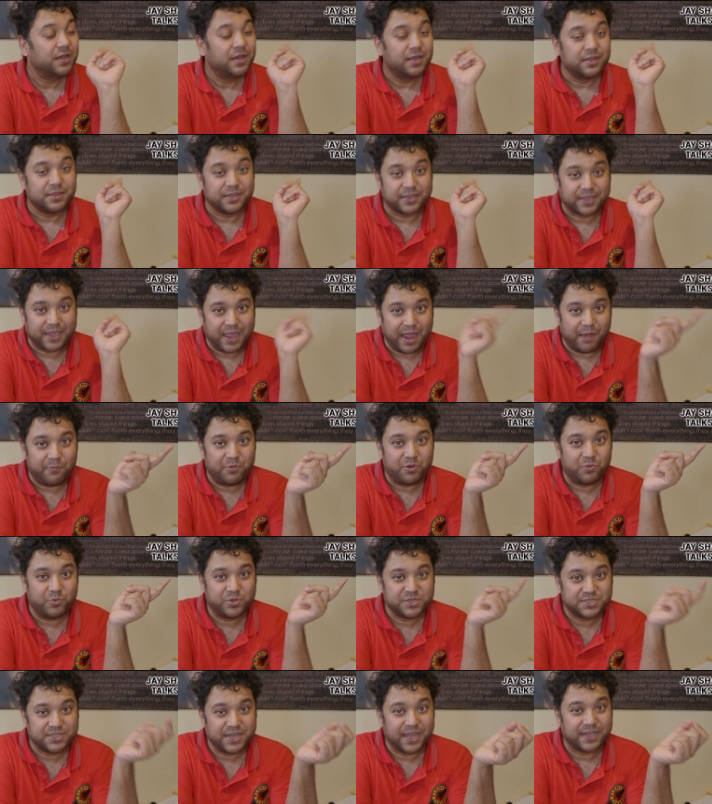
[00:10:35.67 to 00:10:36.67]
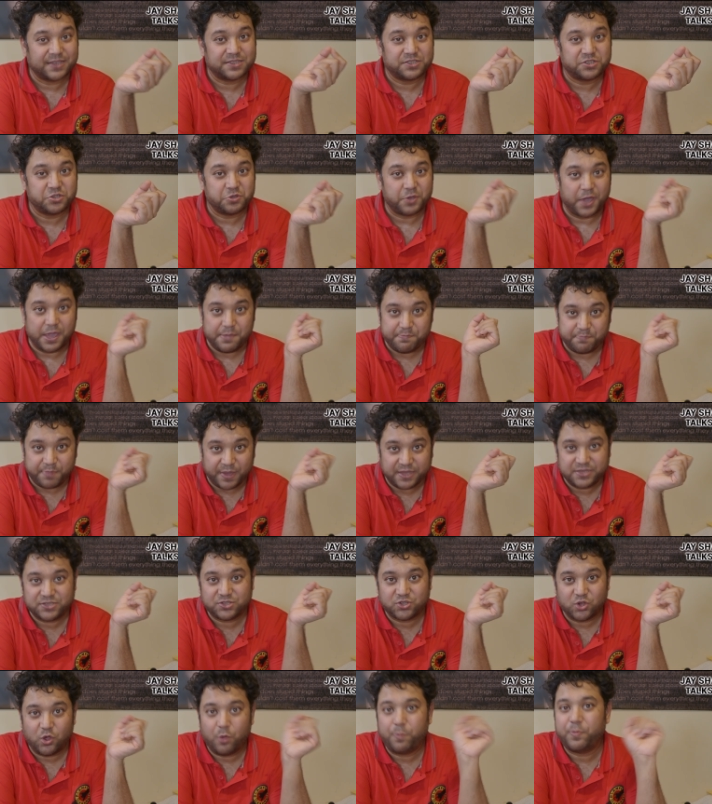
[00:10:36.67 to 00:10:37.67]
The camera was next to a bus
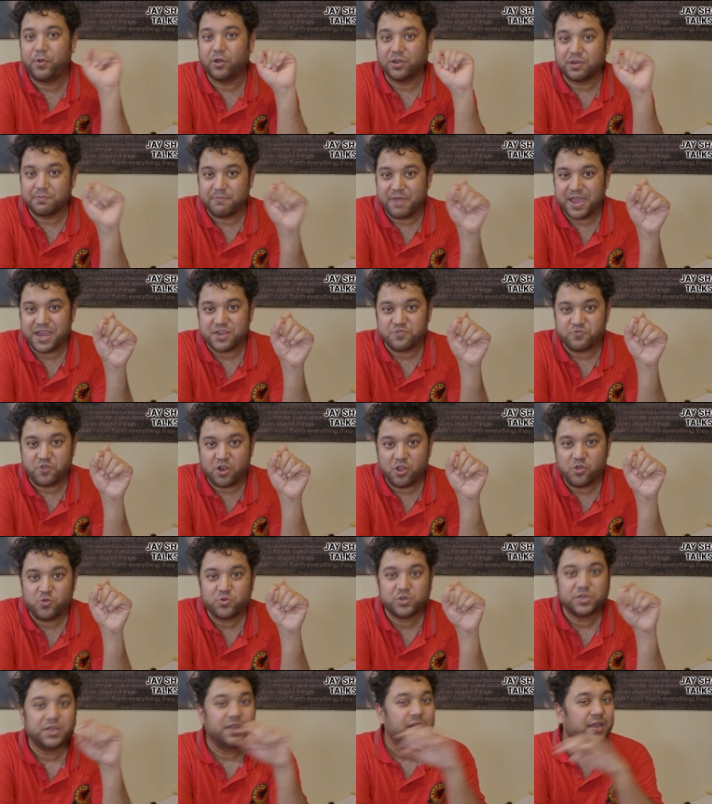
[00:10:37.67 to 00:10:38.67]
stop on a main road.